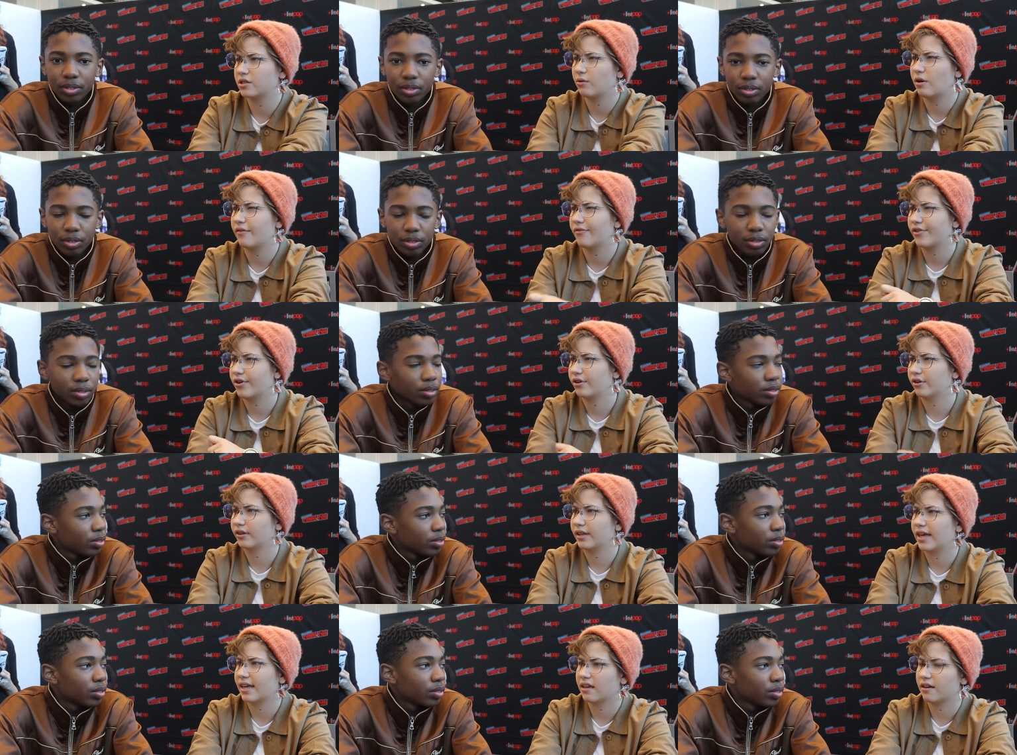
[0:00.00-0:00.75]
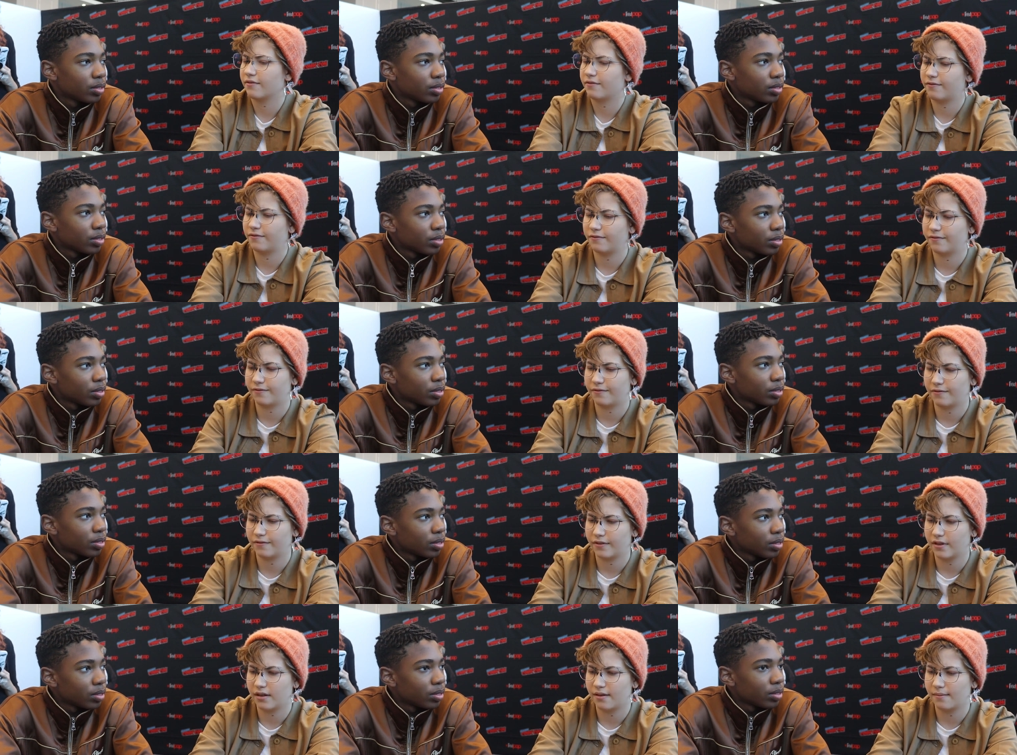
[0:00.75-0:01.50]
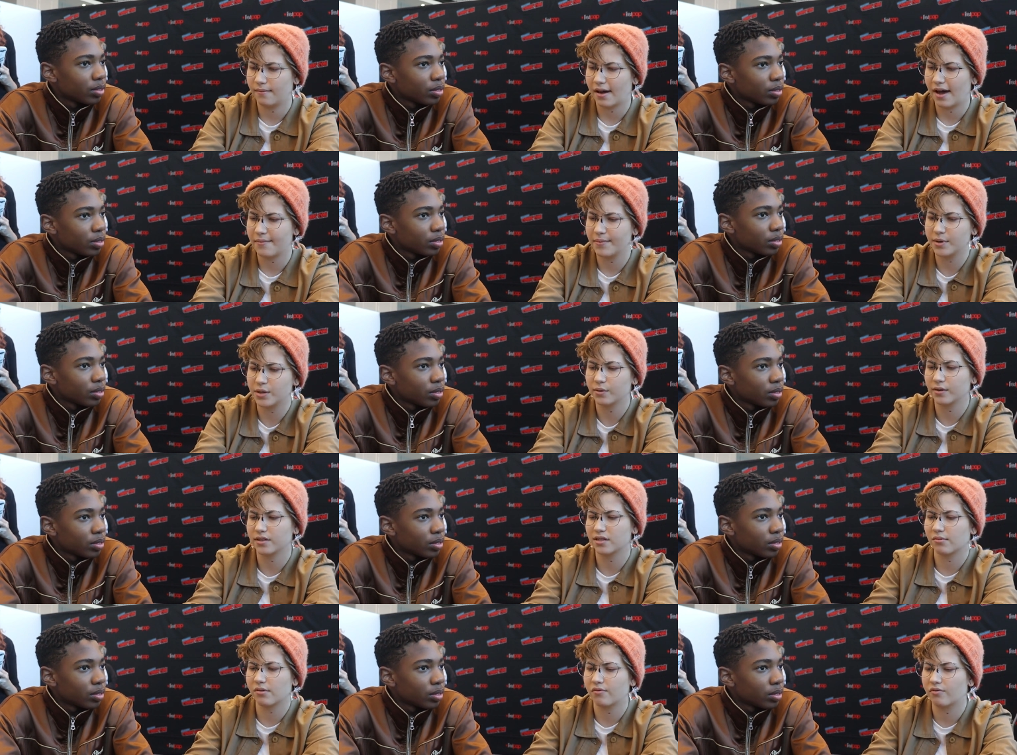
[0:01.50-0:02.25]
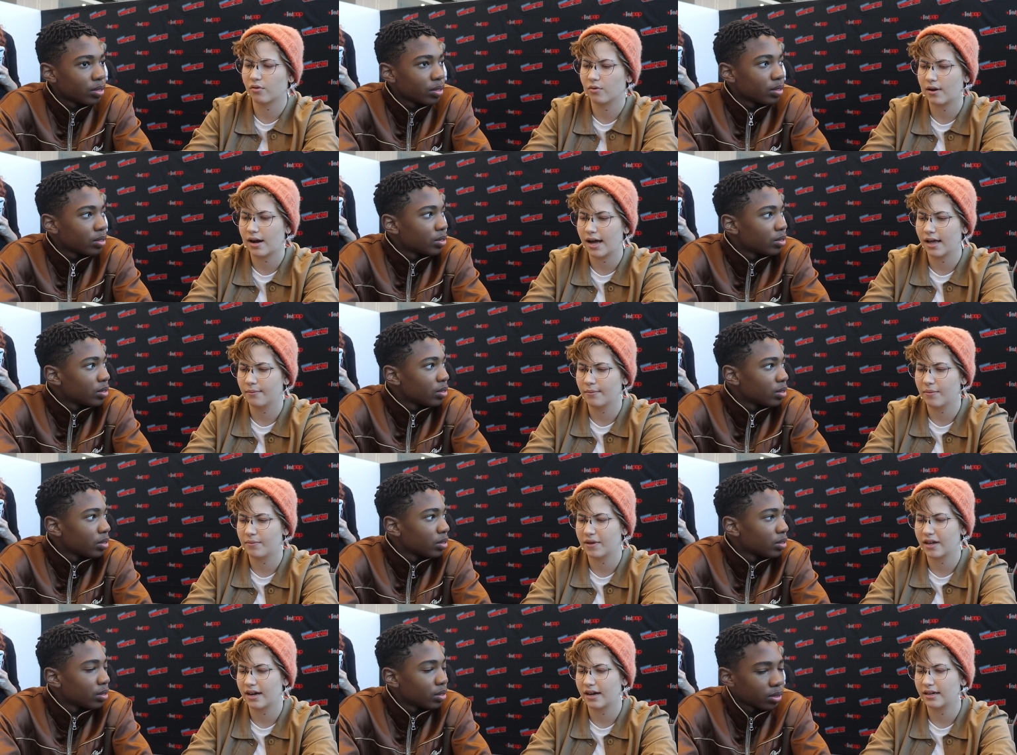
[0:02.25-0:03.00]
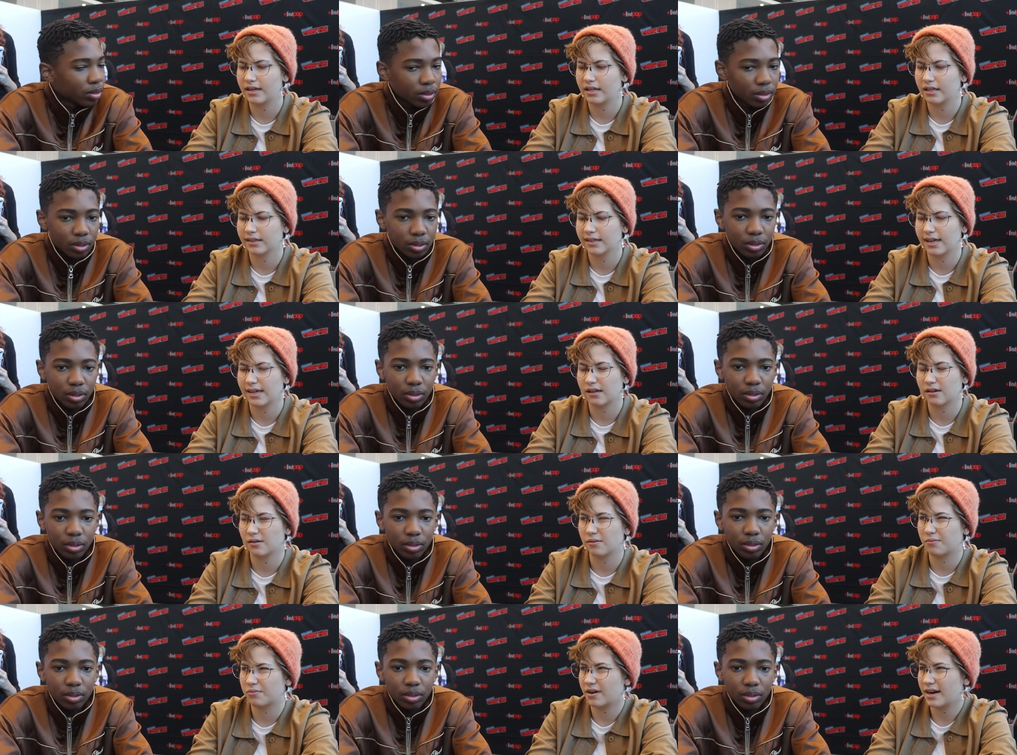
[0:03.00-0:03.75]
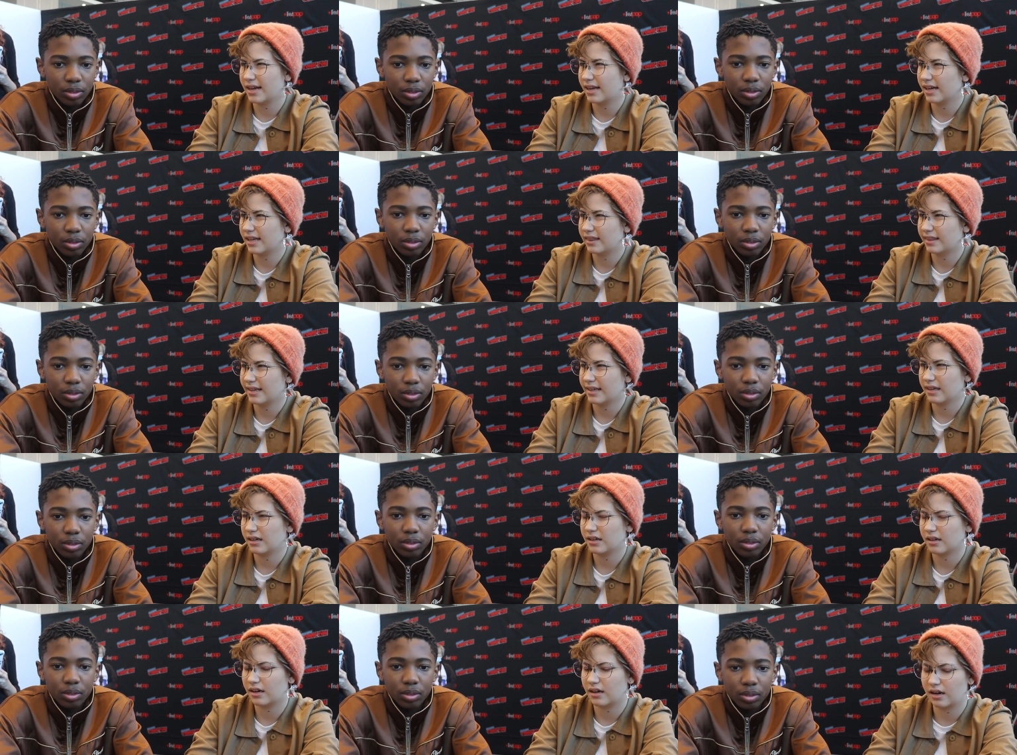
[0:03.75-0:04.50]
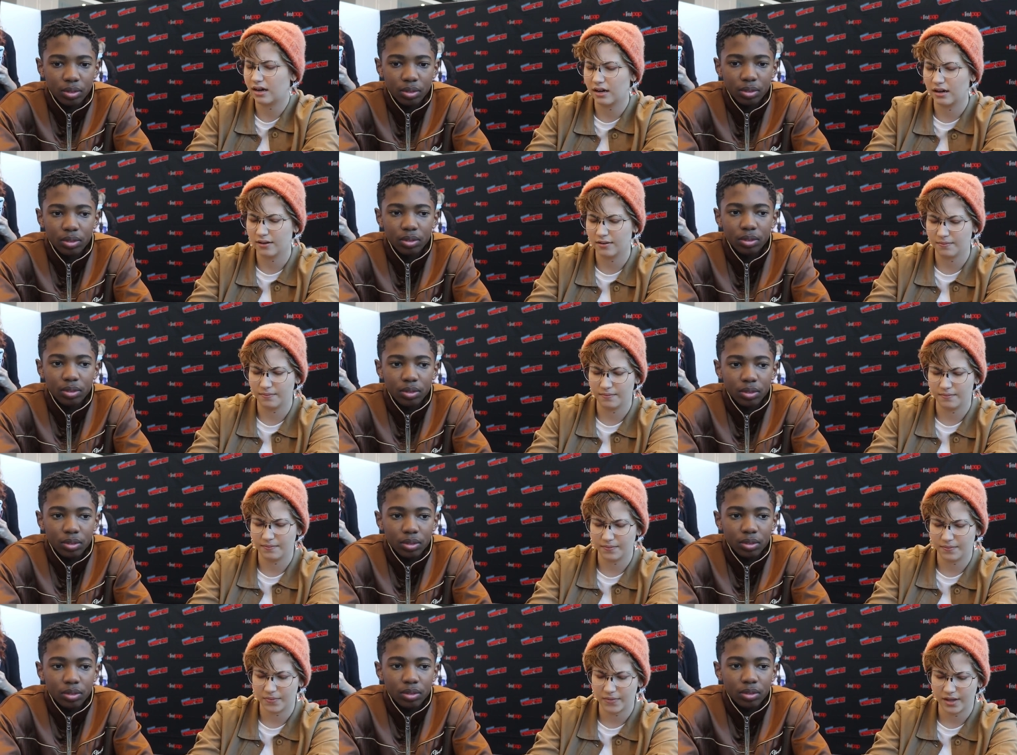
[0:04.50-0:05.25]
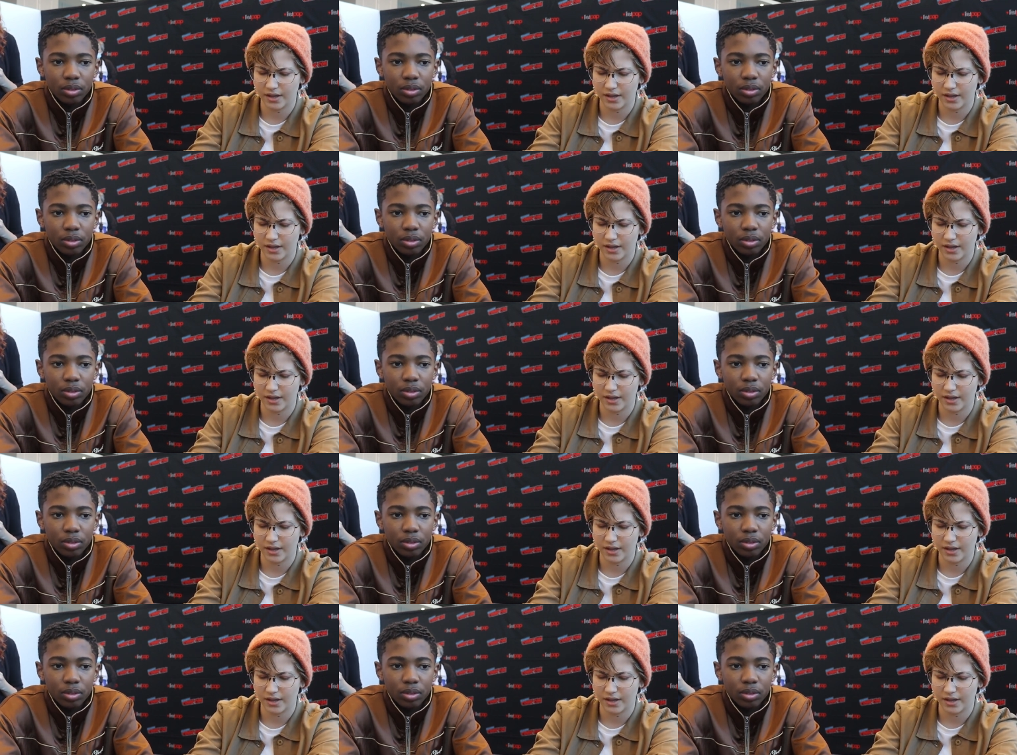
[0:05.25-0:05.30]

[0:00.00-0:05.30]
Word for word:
Speaker 1: so often or like if I've been doing something for a while maybe I need like a break I think um,